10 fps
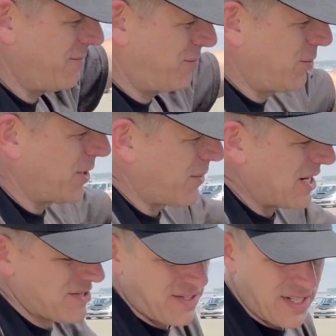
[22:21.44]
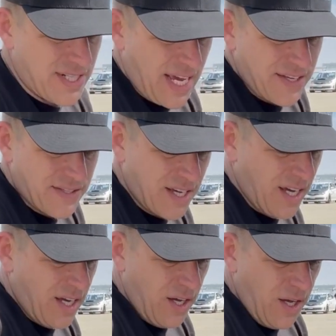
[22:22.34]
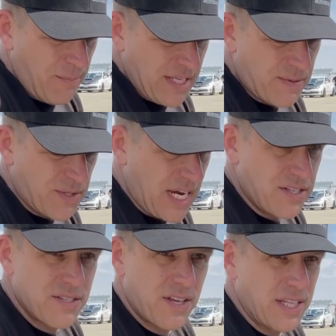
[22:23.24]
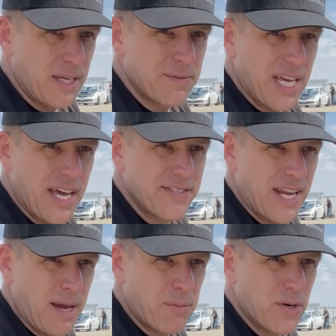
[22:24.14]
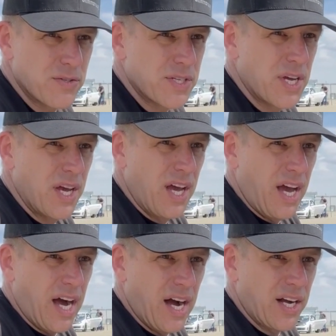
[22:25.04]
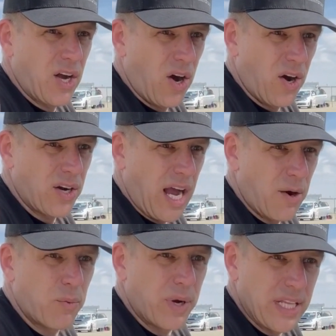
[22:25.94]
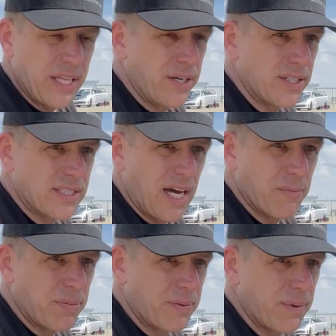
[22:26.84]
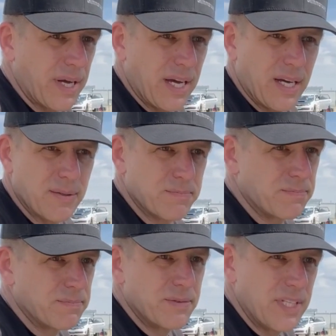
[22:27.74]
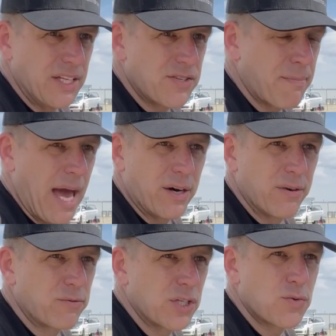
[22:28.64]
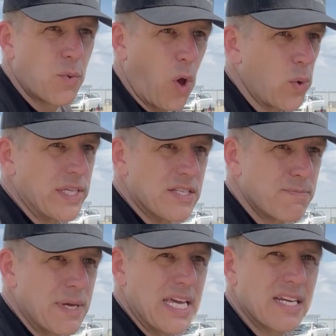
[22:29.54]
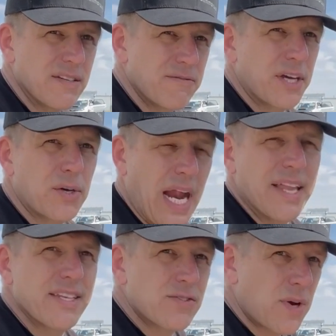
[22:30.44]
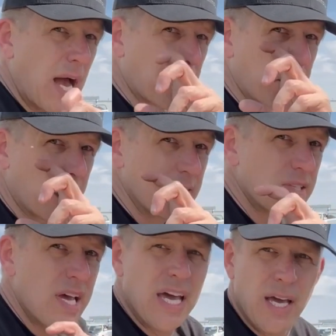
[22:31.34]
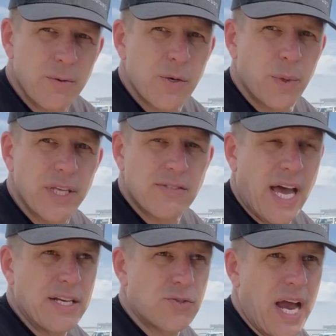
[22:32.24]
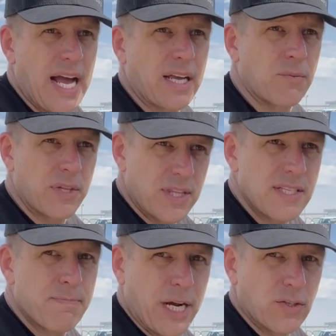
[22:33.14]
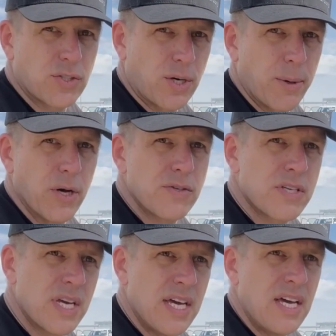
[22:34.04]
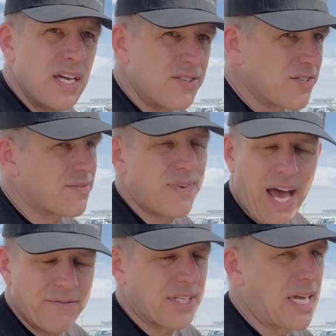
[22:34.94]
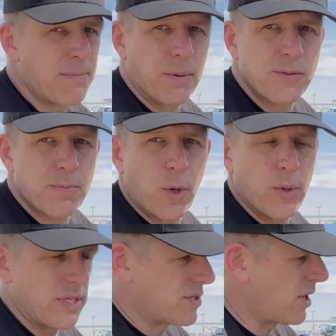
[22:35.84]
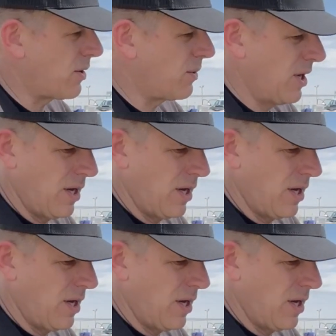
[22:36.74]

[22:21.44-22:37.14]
few iterations to test. Made some changes on the MCS dampers. Car got really hooked up. It's a matter of just rolling speed and figuring out this track, because it was a really tight track, and with these bigger turbos, you just have to keep them spooling. So